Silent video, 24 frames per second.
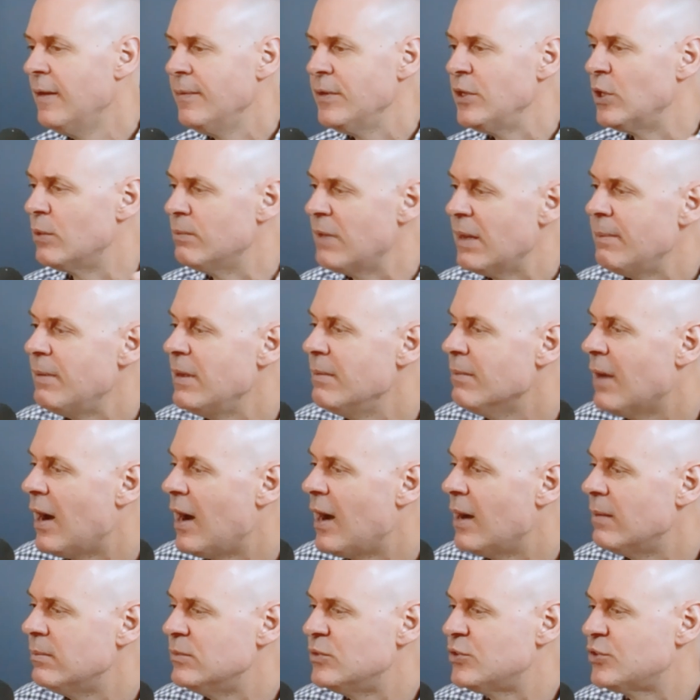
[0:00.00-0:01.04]
maybe
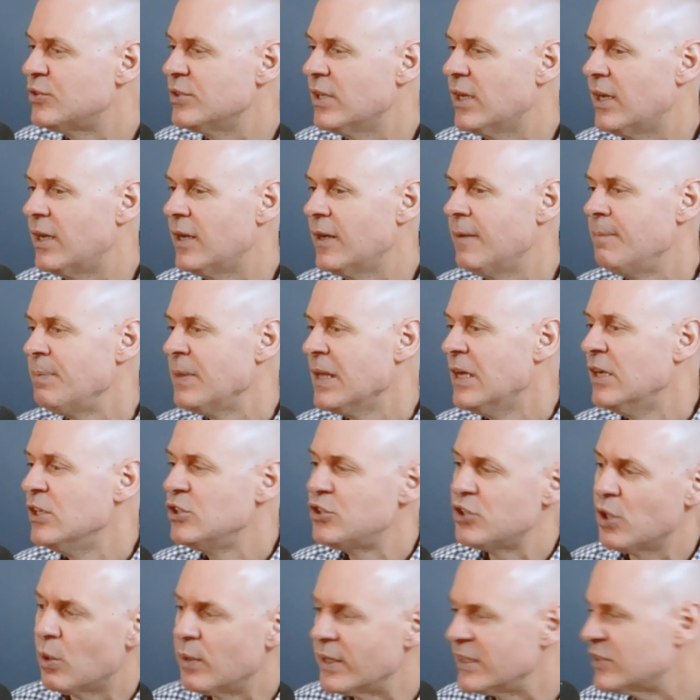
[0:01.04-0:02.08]
mom's
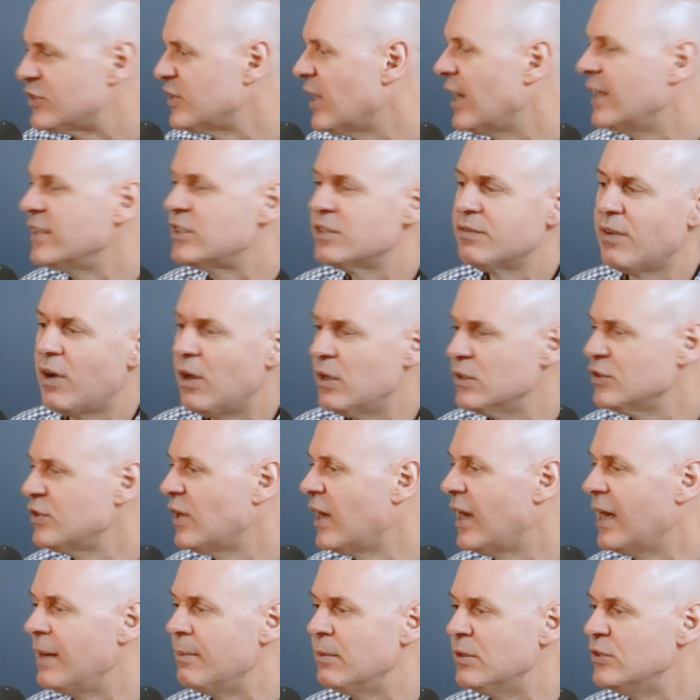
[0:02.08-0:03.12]
showing signs of
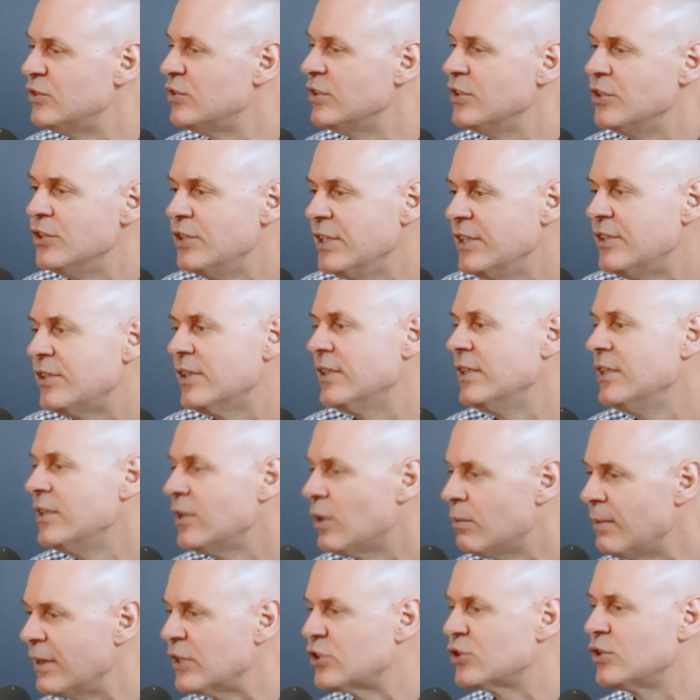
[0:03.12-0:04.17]
Alzheimer's and you need
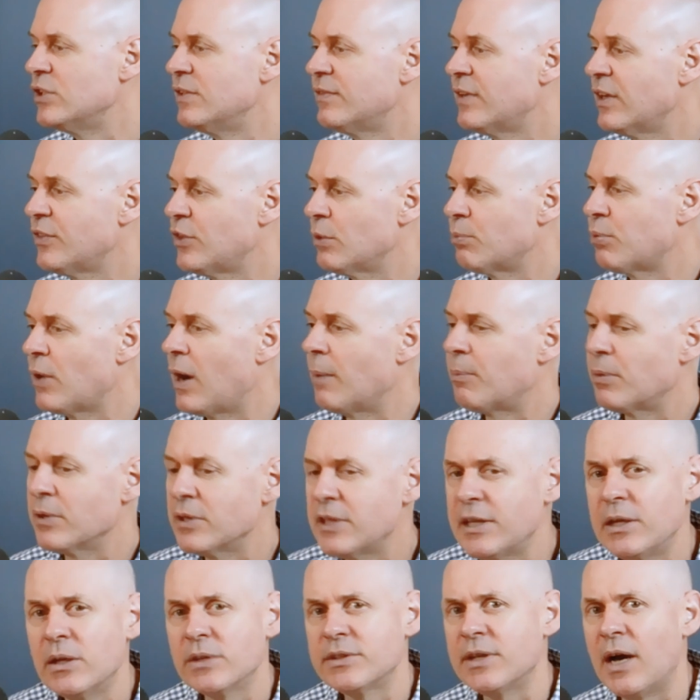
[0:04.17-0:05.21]
to, make sure you've got the proper
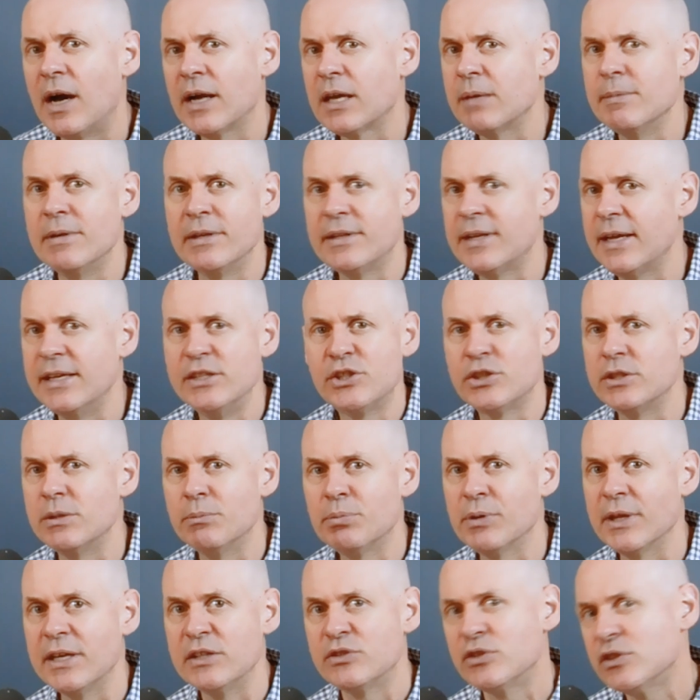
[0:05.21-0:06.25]
legal documentation in
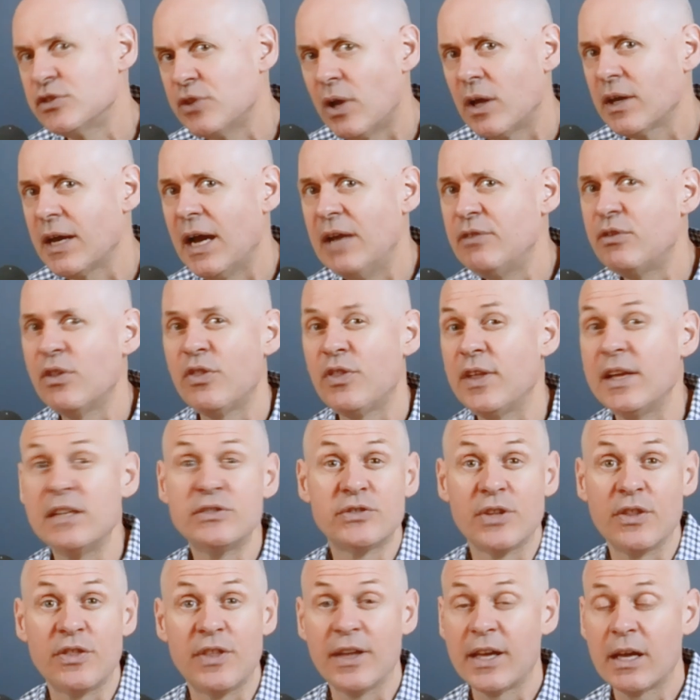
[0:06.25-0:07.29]
place. There's all kinds of things
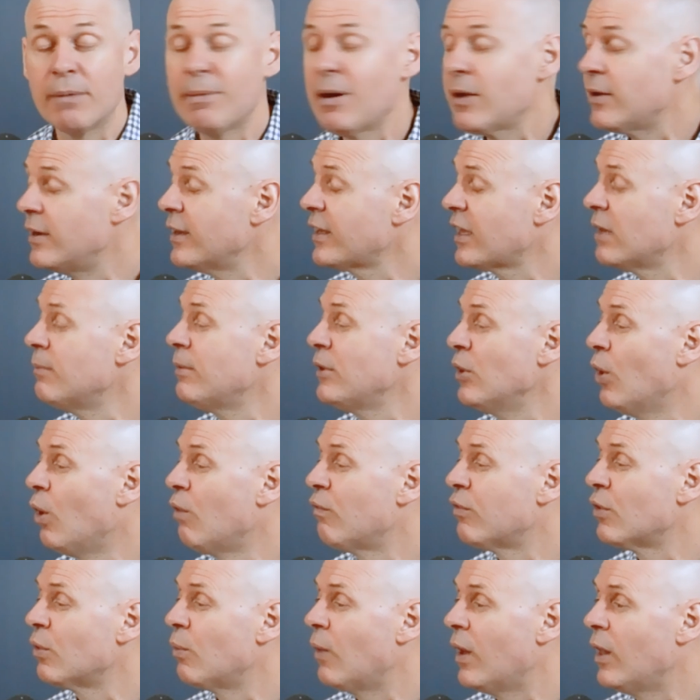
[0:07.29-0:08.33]
to think about, and it can be
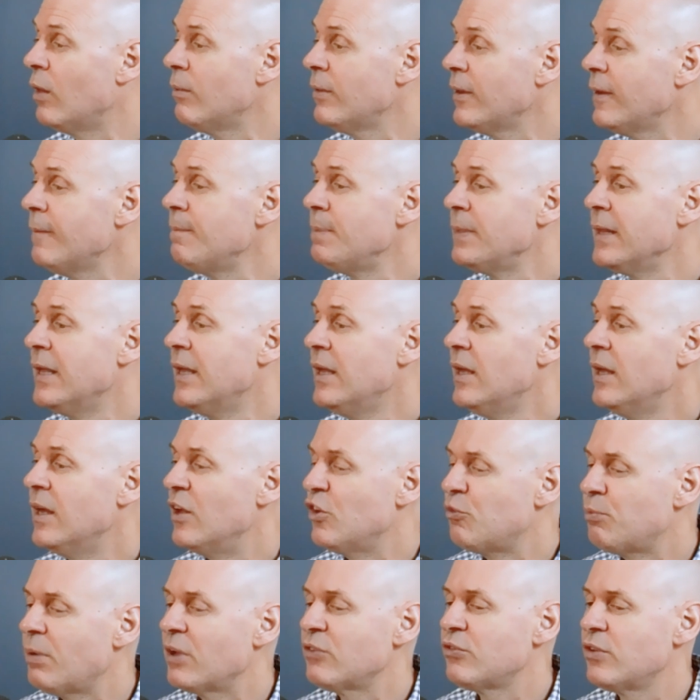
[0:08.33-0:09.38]
overwhelming,
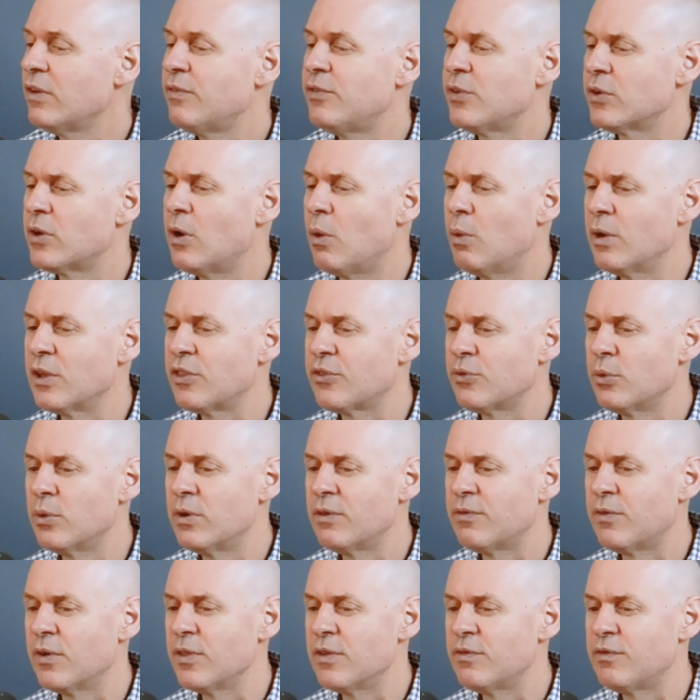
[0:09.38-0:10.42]
especially if you're going through it
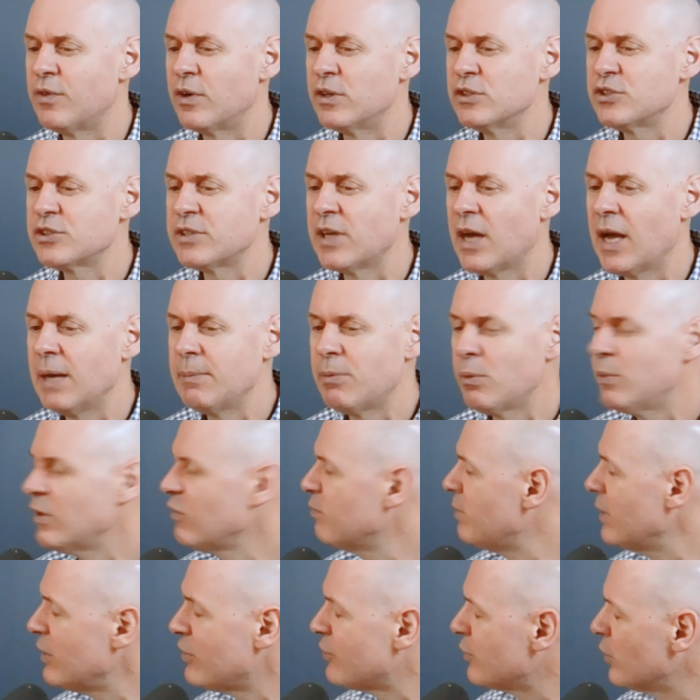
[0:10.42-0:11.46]
for the first time. But we've
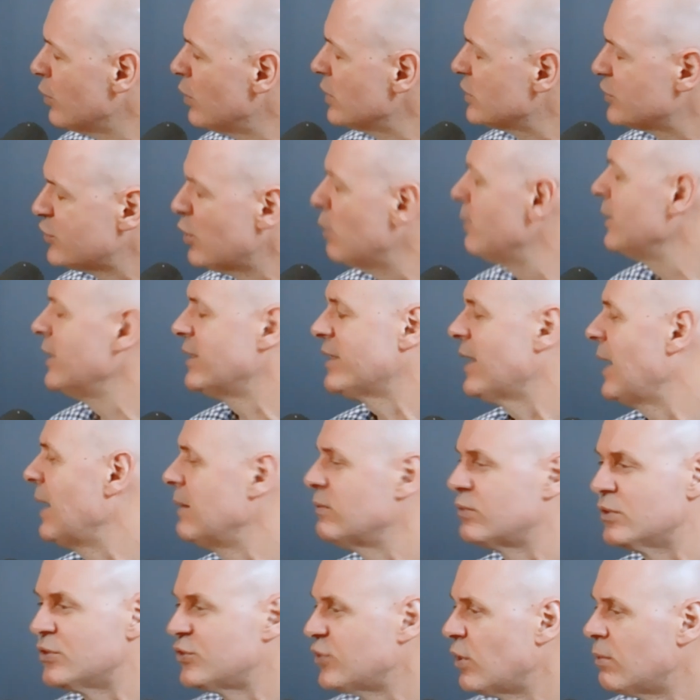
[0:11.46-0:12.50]
been through it so many
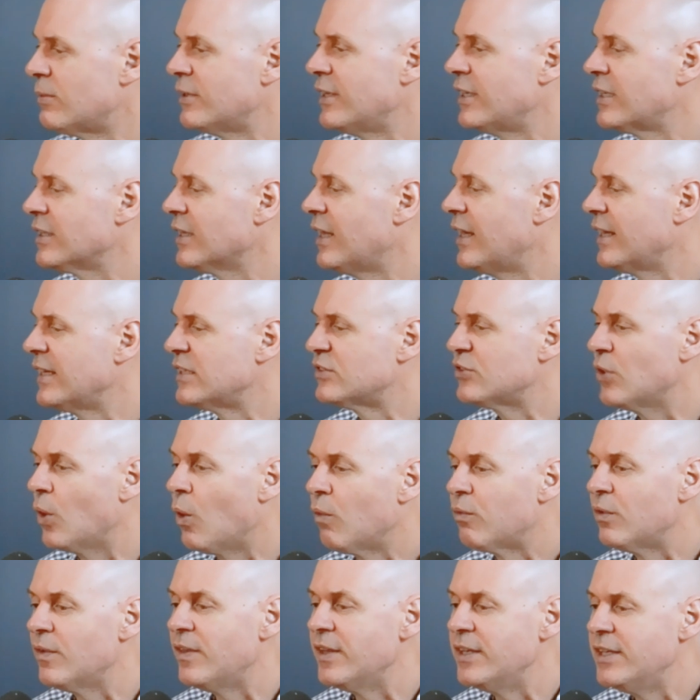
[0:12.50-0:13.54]
times with so many clients
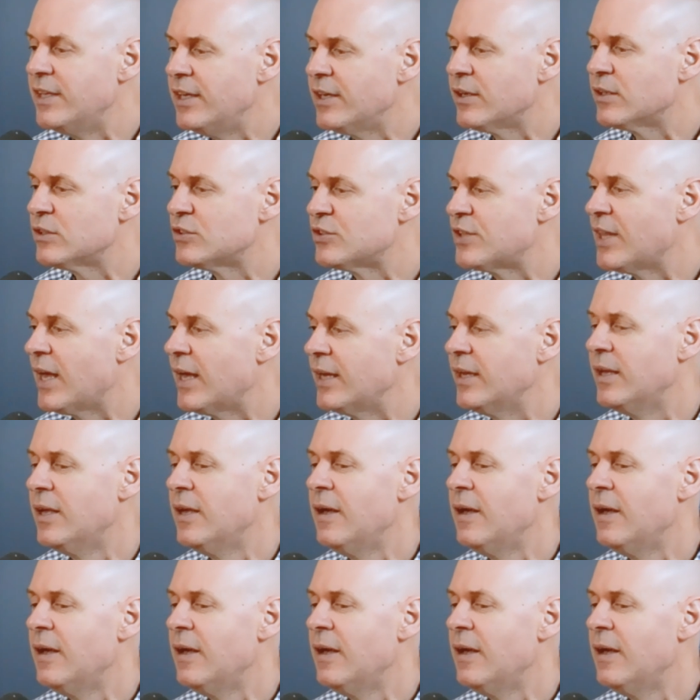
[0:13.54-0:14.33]
over the years that